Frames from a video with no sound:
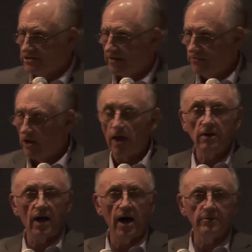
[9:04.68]
I've done I don't
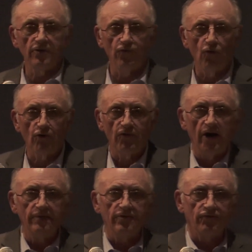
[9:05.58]
know how many, 4 or
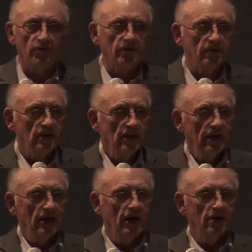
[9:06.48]
5 different
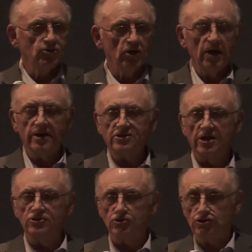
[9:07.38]

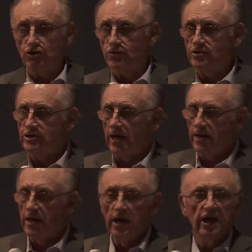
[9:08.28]
essays or stories on
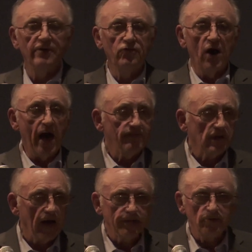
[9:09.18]
it. If you haven't
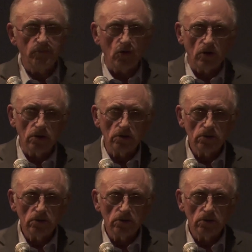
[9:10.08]
got the book,